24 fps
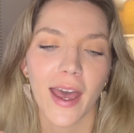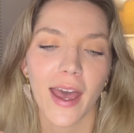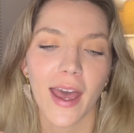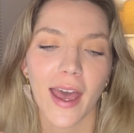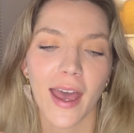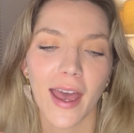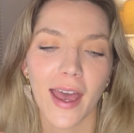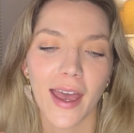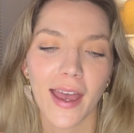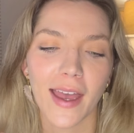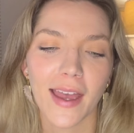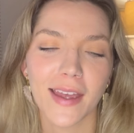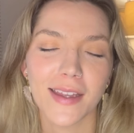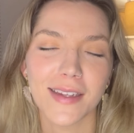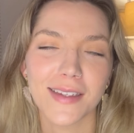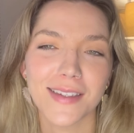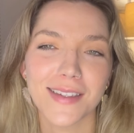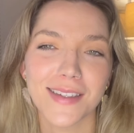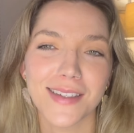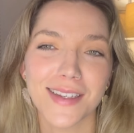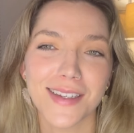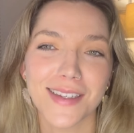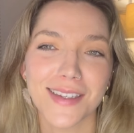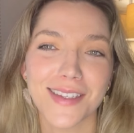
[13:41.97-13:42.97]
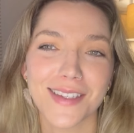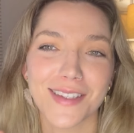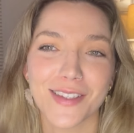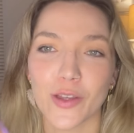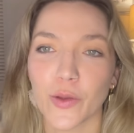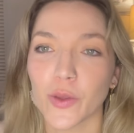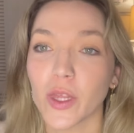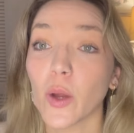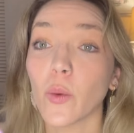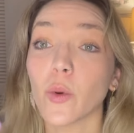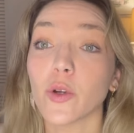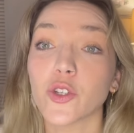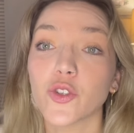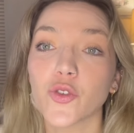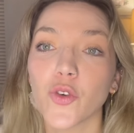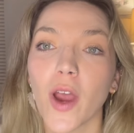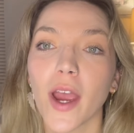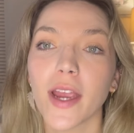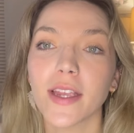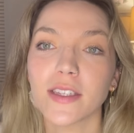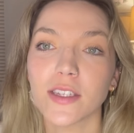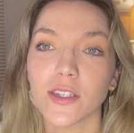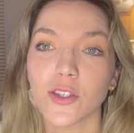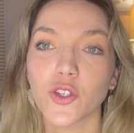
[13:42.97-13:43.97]
And so they were
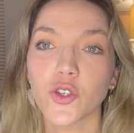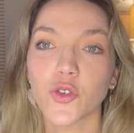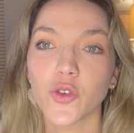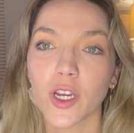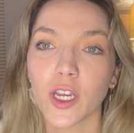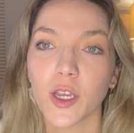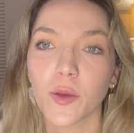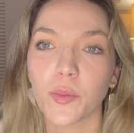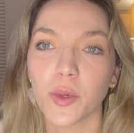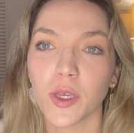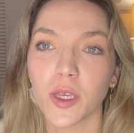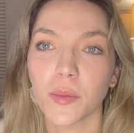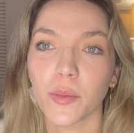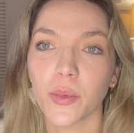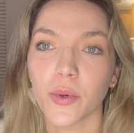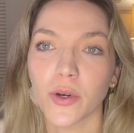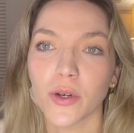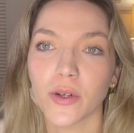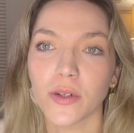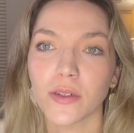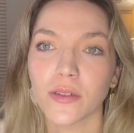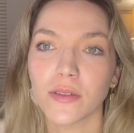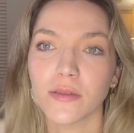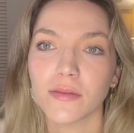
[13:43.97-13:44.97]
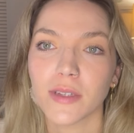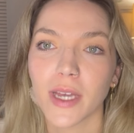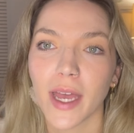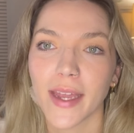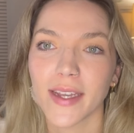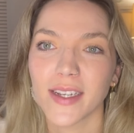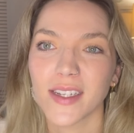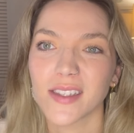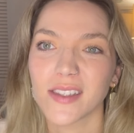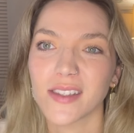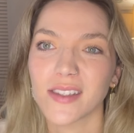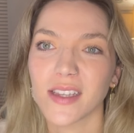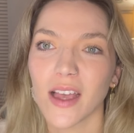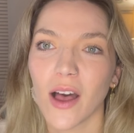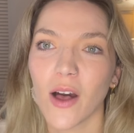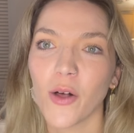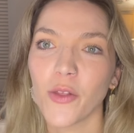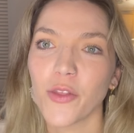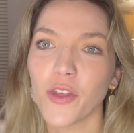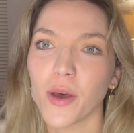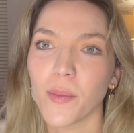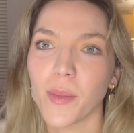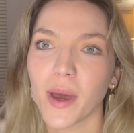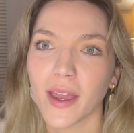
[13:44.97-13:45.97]
trying to trick people and sell
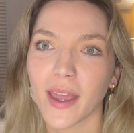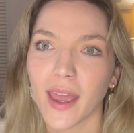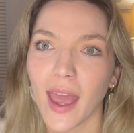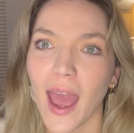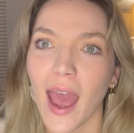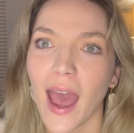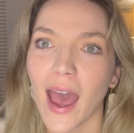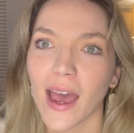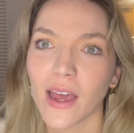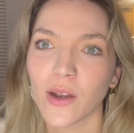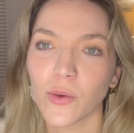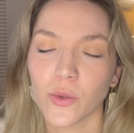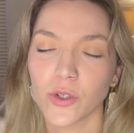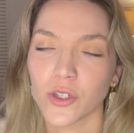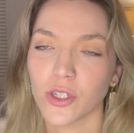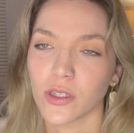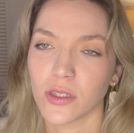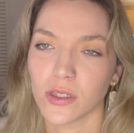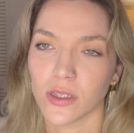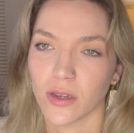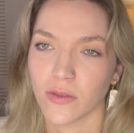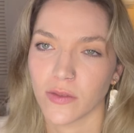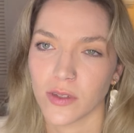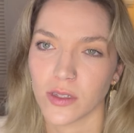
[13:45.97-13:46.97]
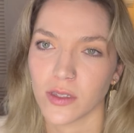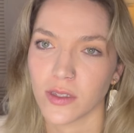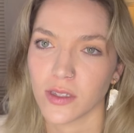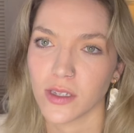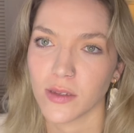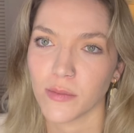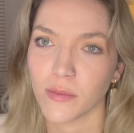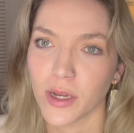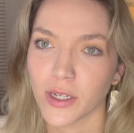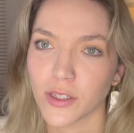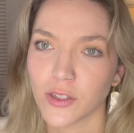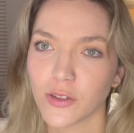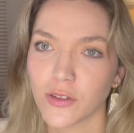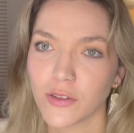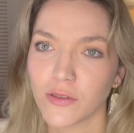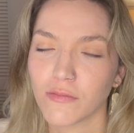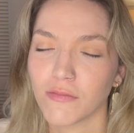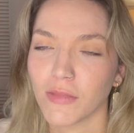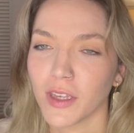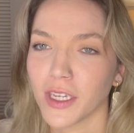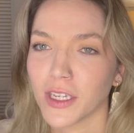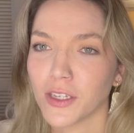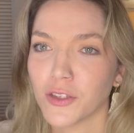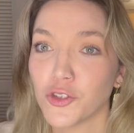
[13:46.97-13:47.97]
them a cat, which is obviously much
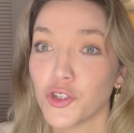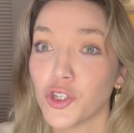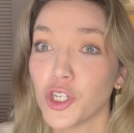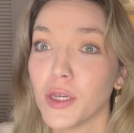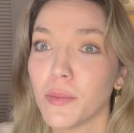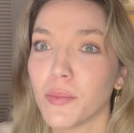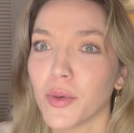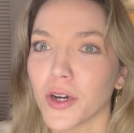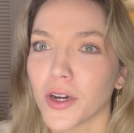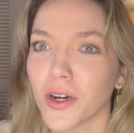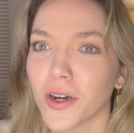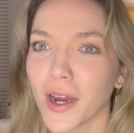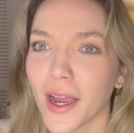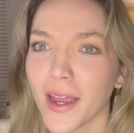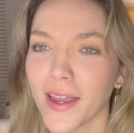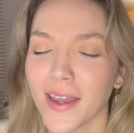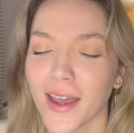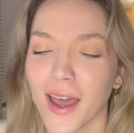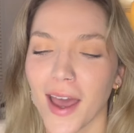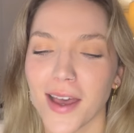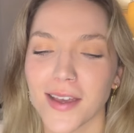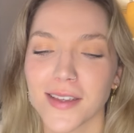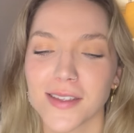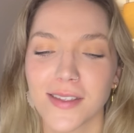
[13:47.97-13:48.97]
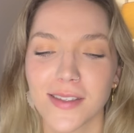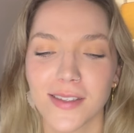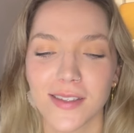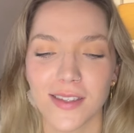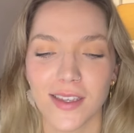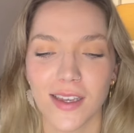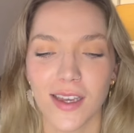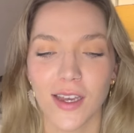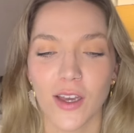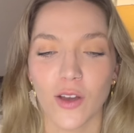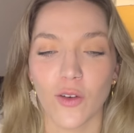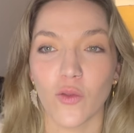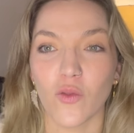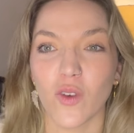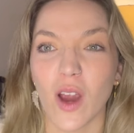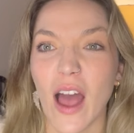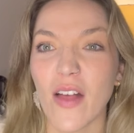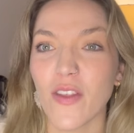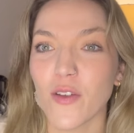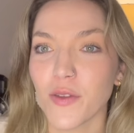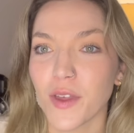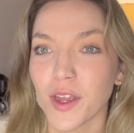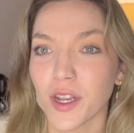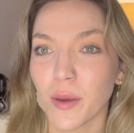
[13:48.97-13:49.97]
like cheaper, I guess,
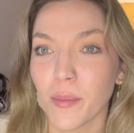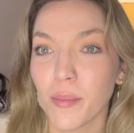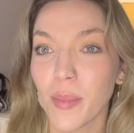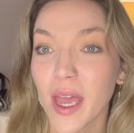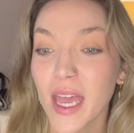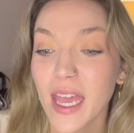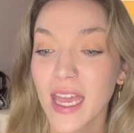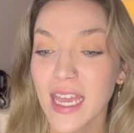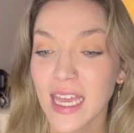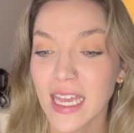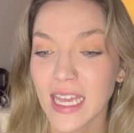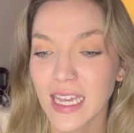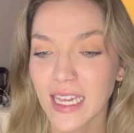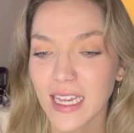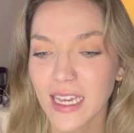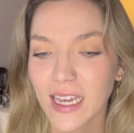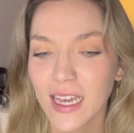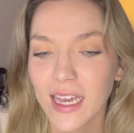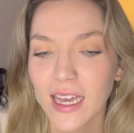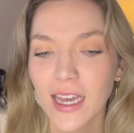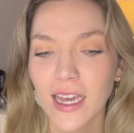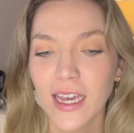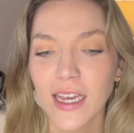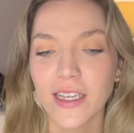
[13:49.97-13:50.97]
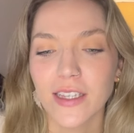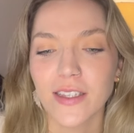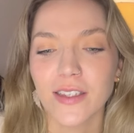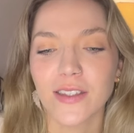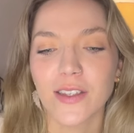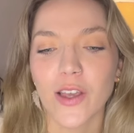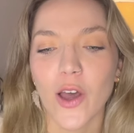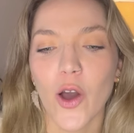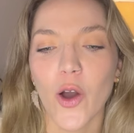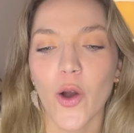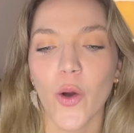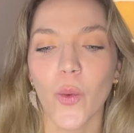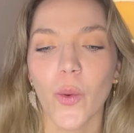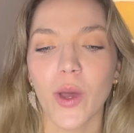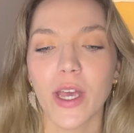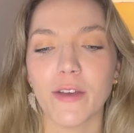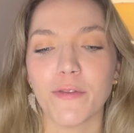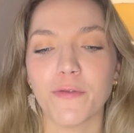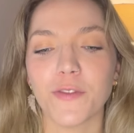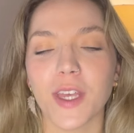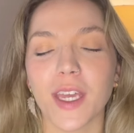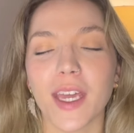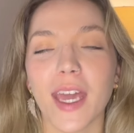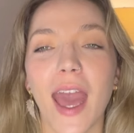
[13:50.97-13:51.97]
rather than a pig. So
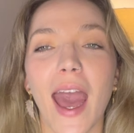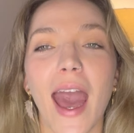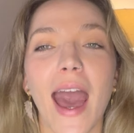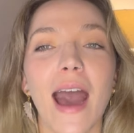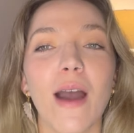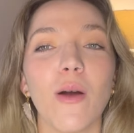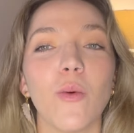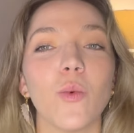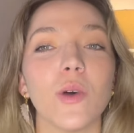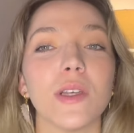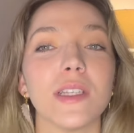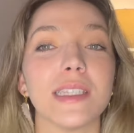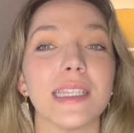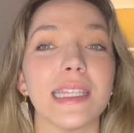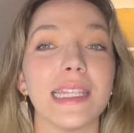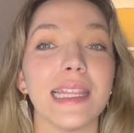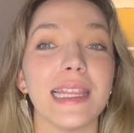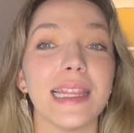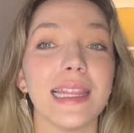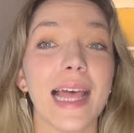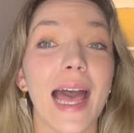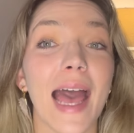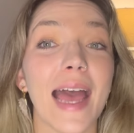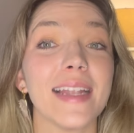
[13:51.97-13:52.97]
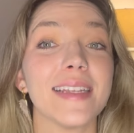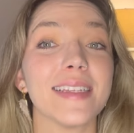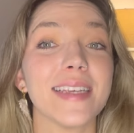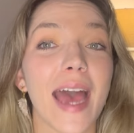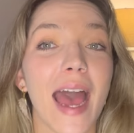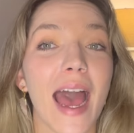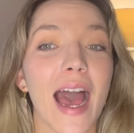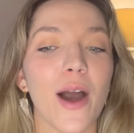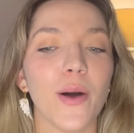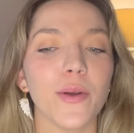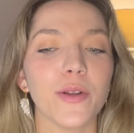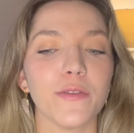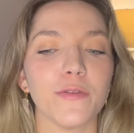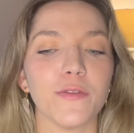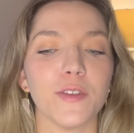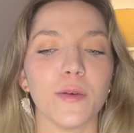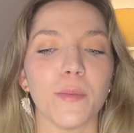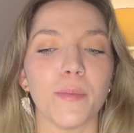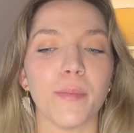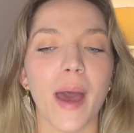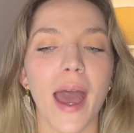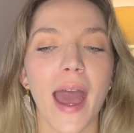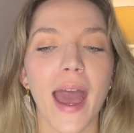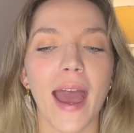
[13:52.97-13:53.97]
if the cat was let out of the
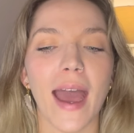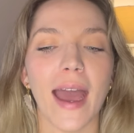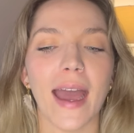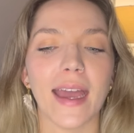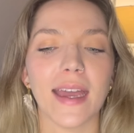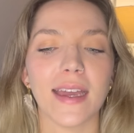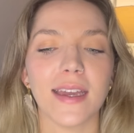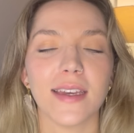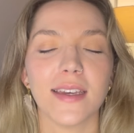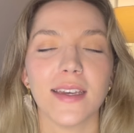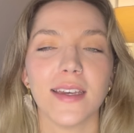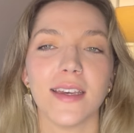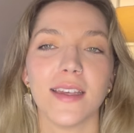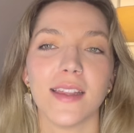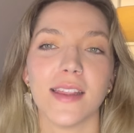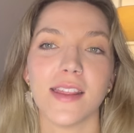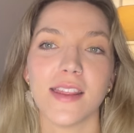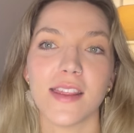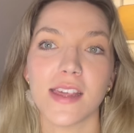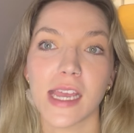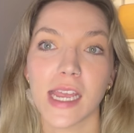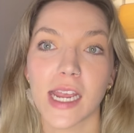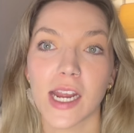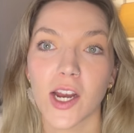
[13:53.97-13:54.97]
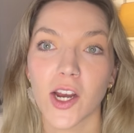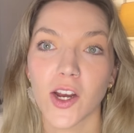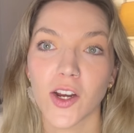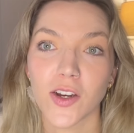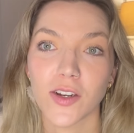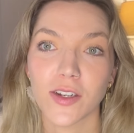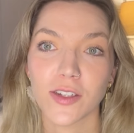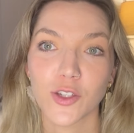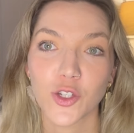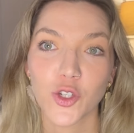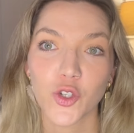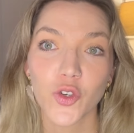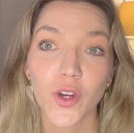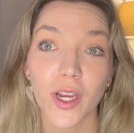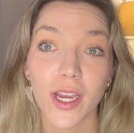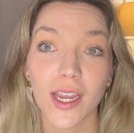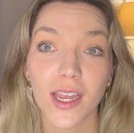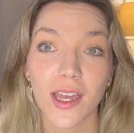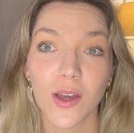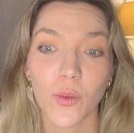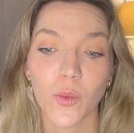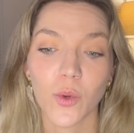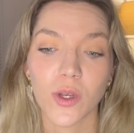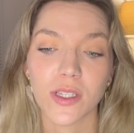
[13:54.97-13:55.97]
bag, their
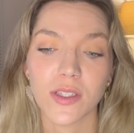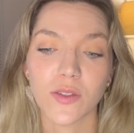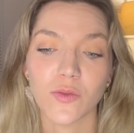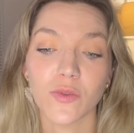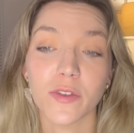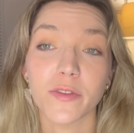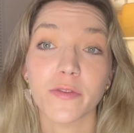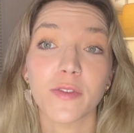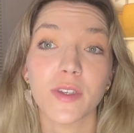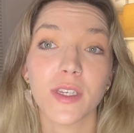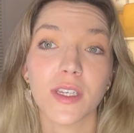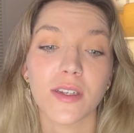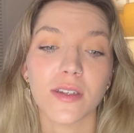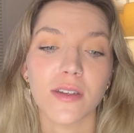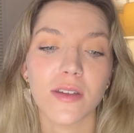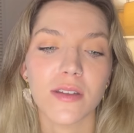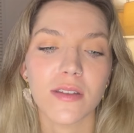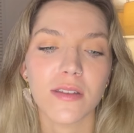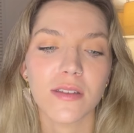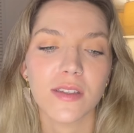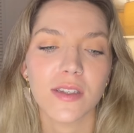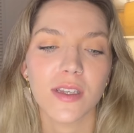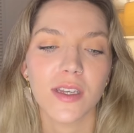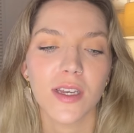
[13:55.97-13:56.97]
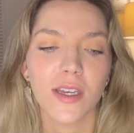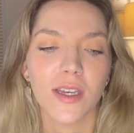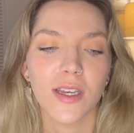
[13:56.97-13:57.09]
trick was revealed.